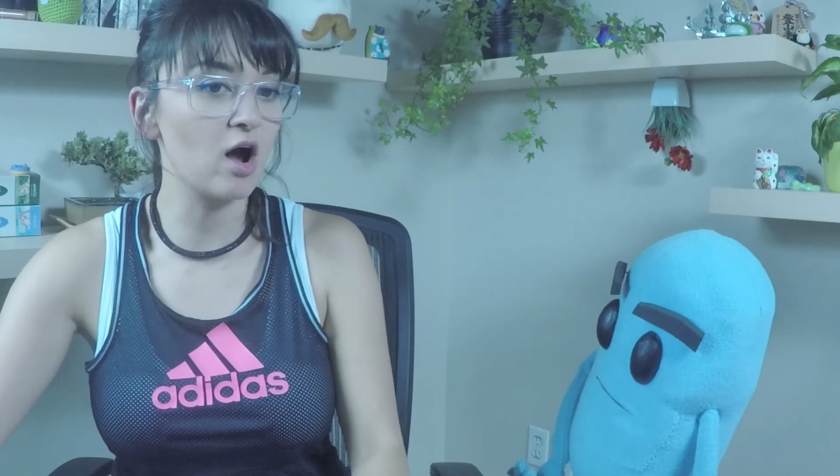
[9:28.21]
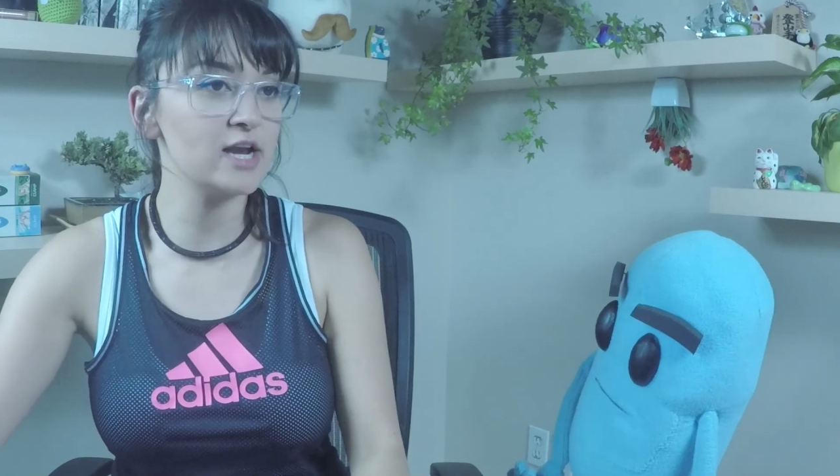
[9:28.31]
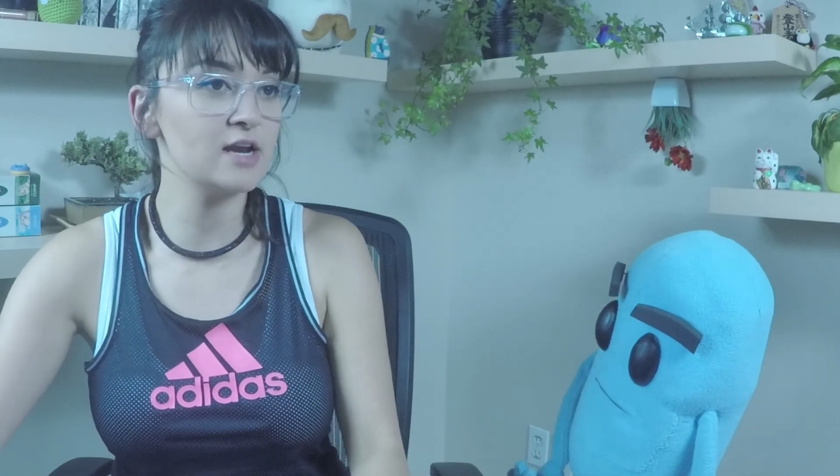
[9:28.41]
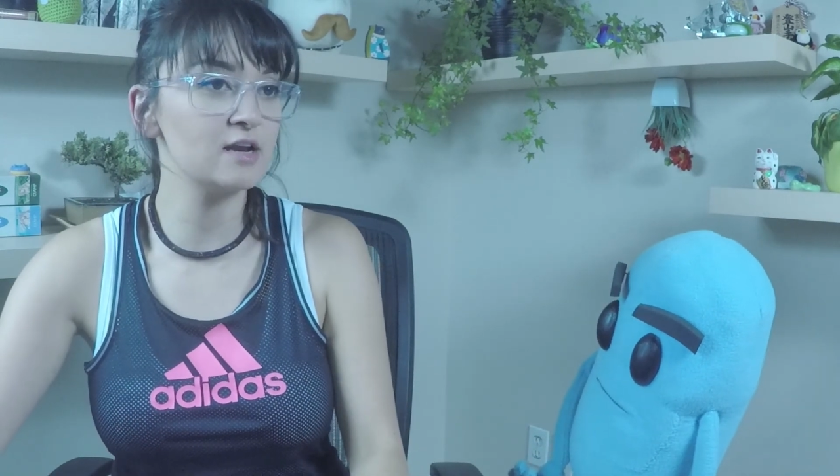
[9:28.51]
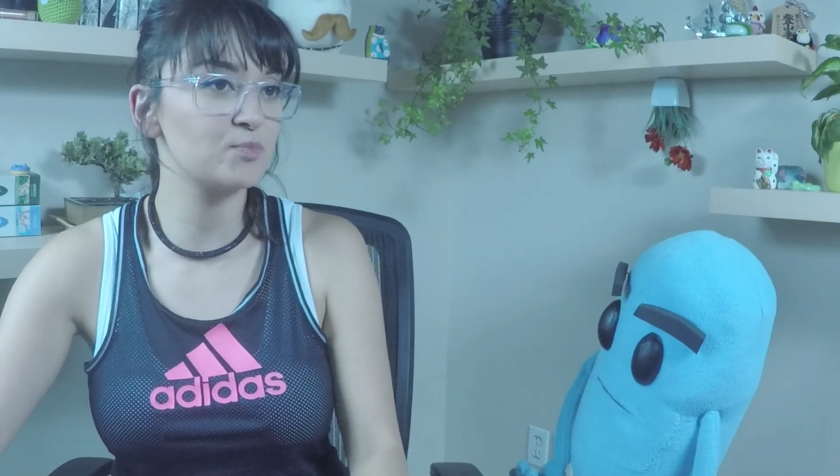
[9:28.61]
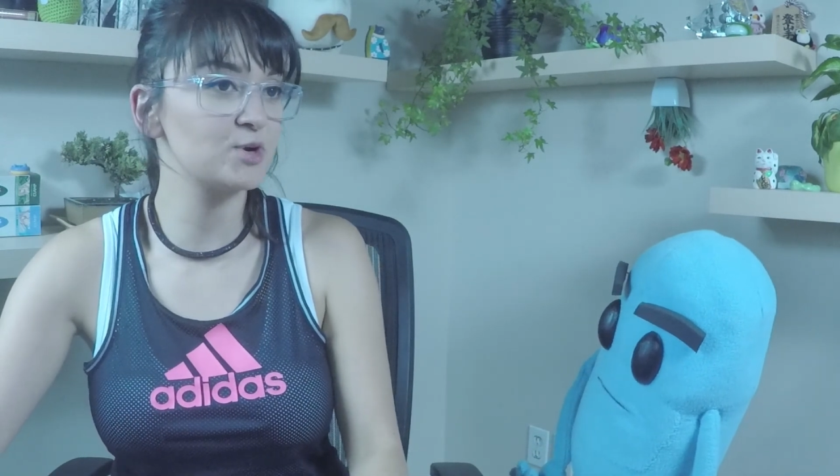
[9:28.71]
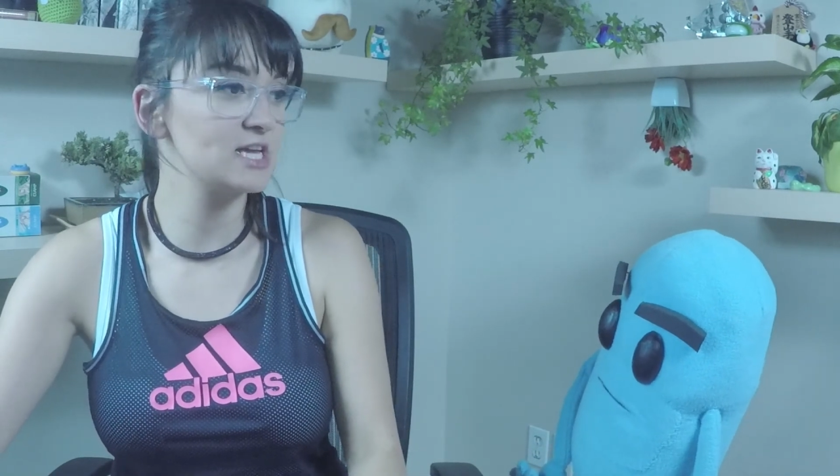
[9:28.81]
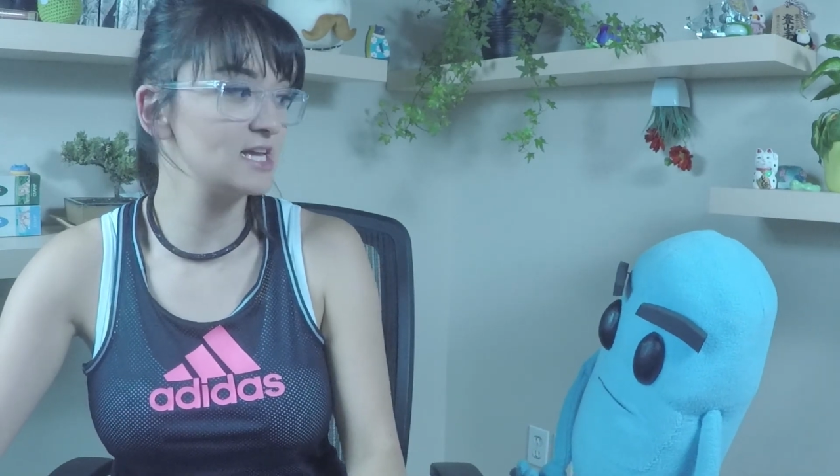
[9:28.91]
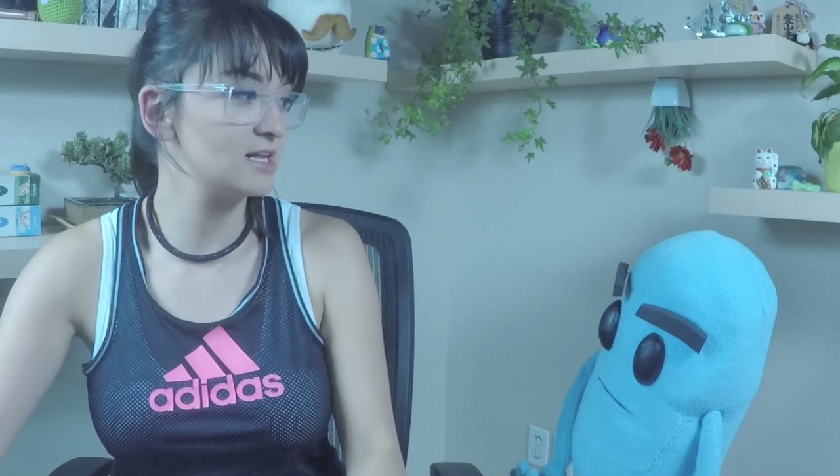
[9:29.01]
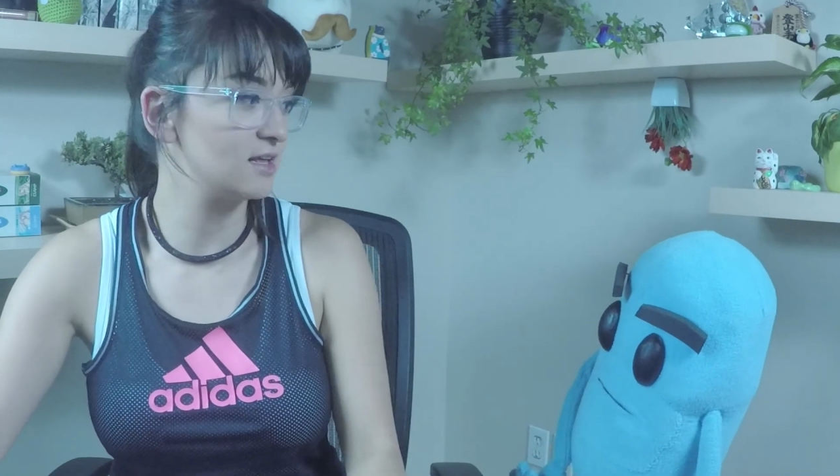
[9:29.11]
I didn't
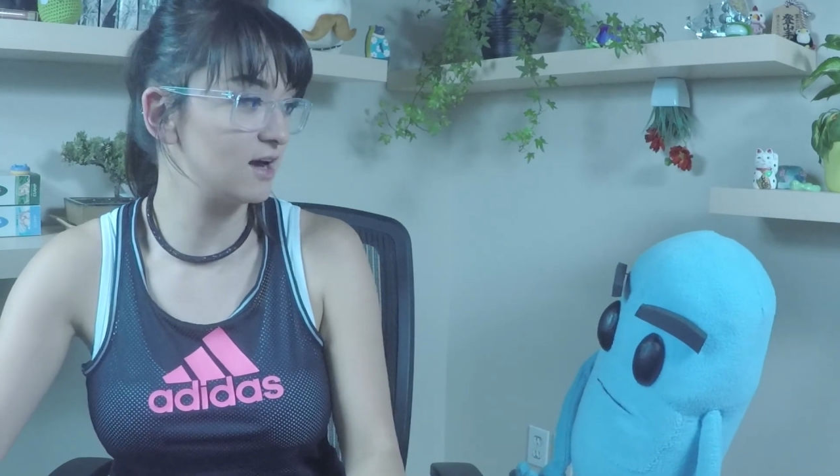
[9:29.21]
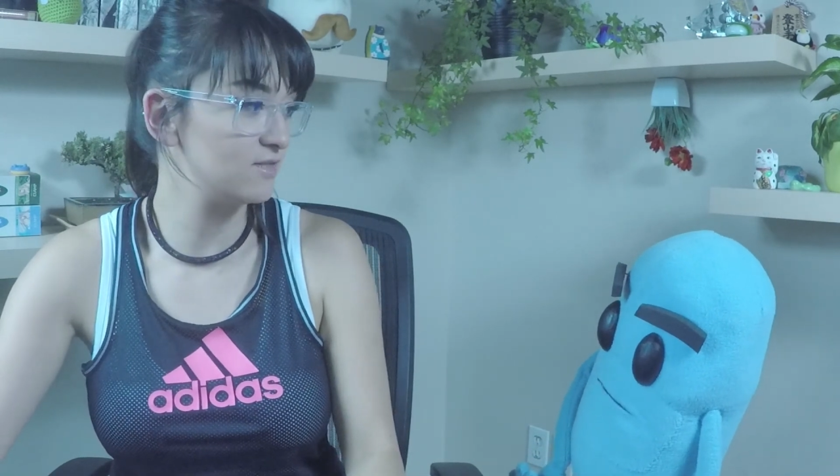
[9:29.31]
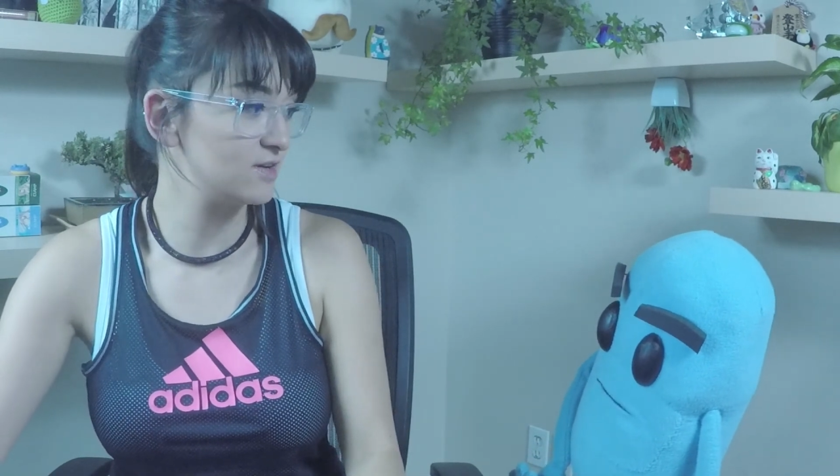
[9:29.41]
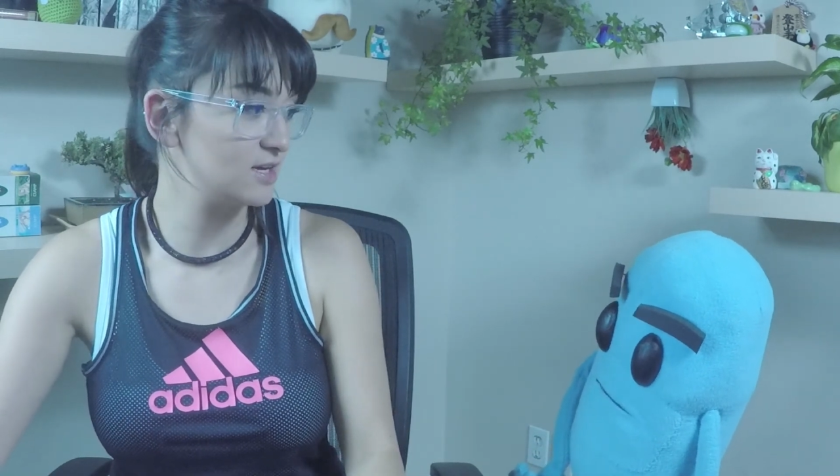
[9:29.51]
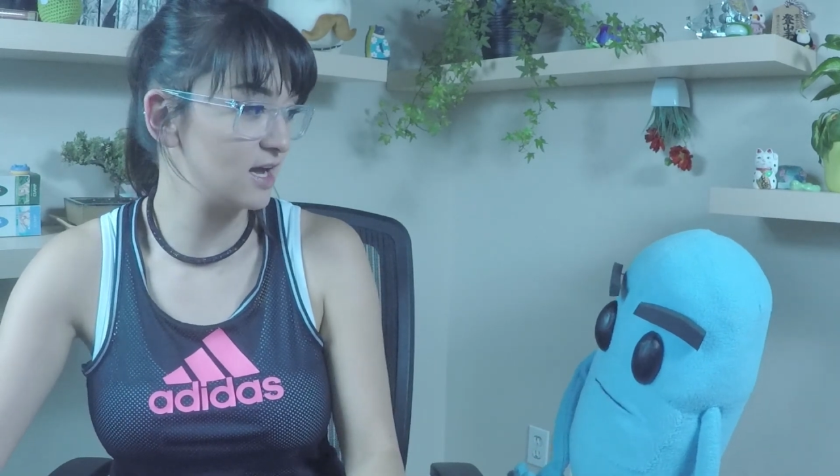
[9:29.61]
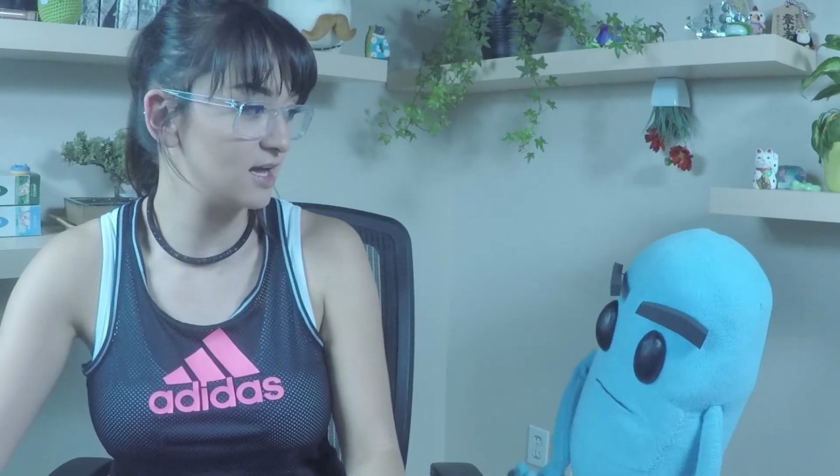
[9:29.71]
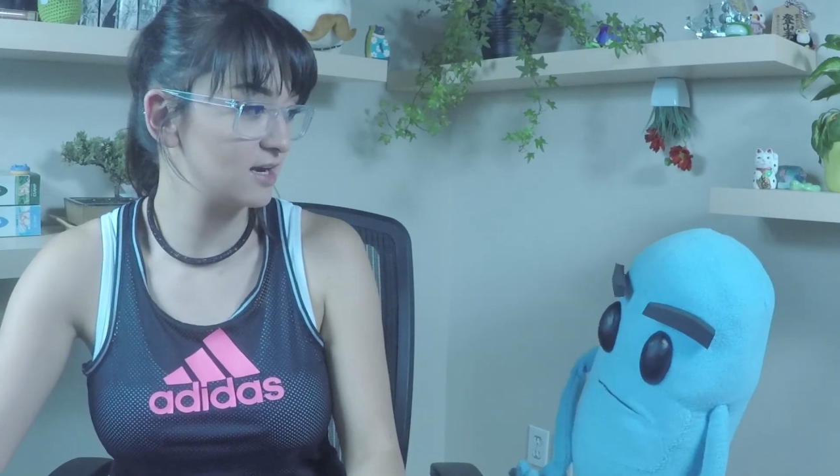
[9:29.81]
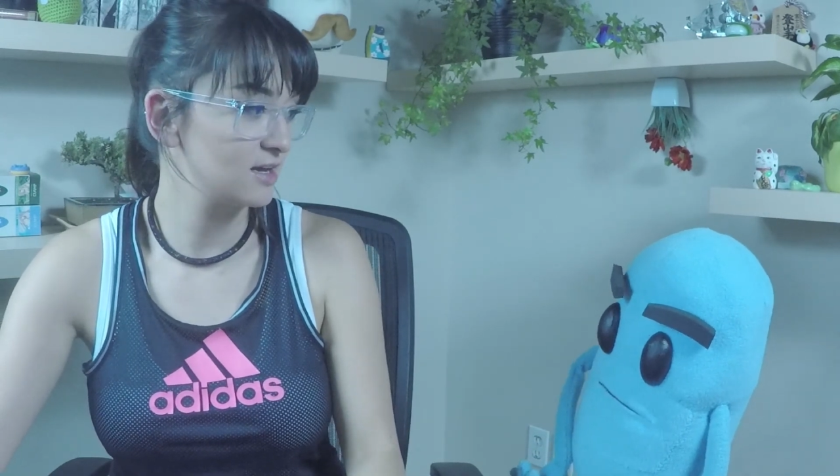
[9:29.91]
preheat the oven yet.